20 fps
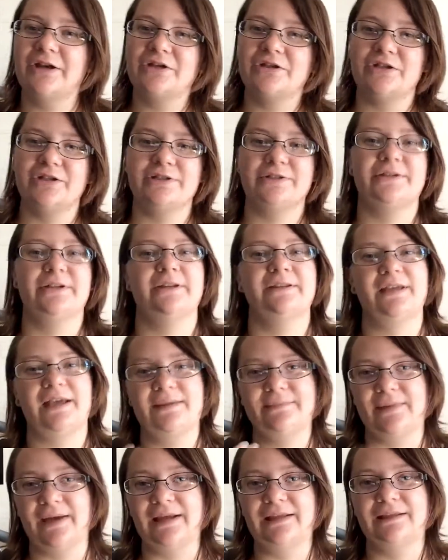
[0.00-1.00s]
it's just that
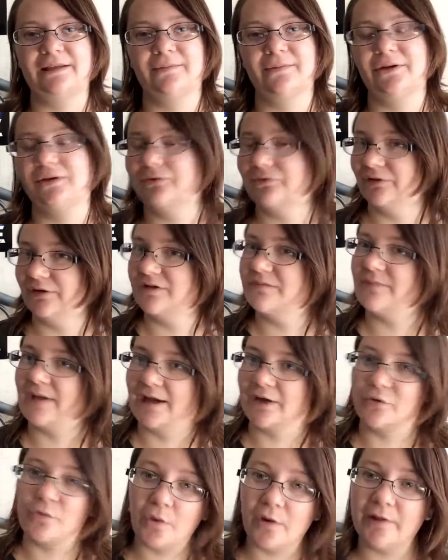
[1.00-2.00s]
they make them in a really
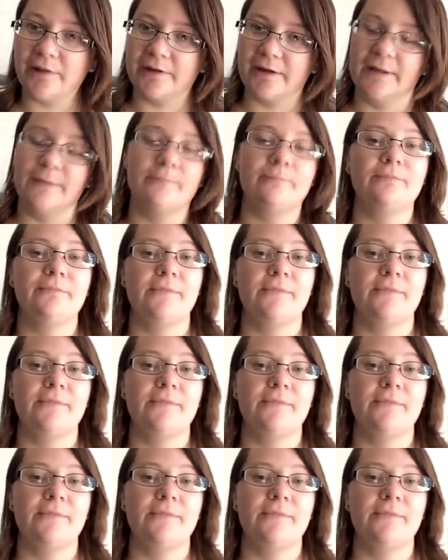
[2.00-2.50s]
bad quality.